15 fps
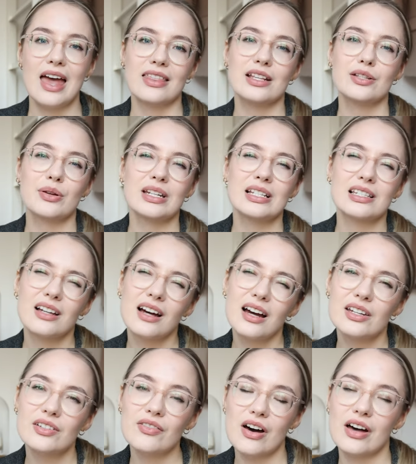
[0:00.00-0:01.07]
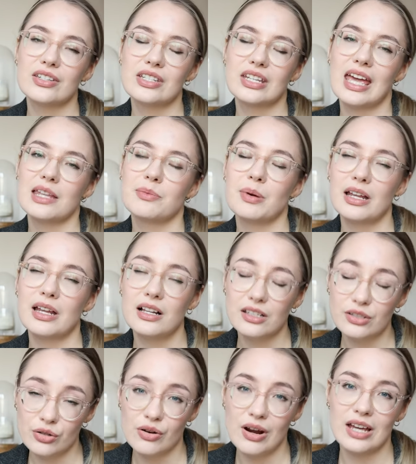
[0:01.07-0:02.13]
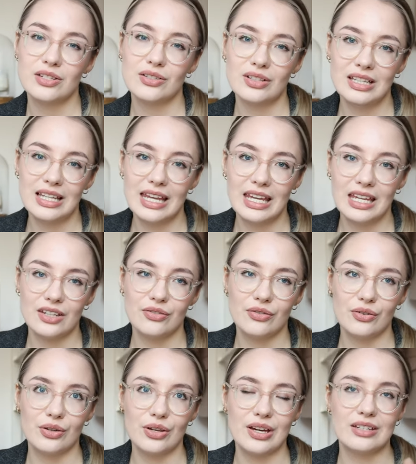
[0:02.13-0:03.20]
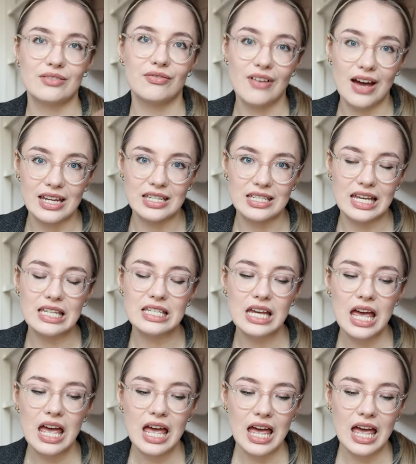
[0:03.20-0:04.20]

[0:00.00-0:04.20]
And this one is kind of hard to get, but I'll try to link it for you and find it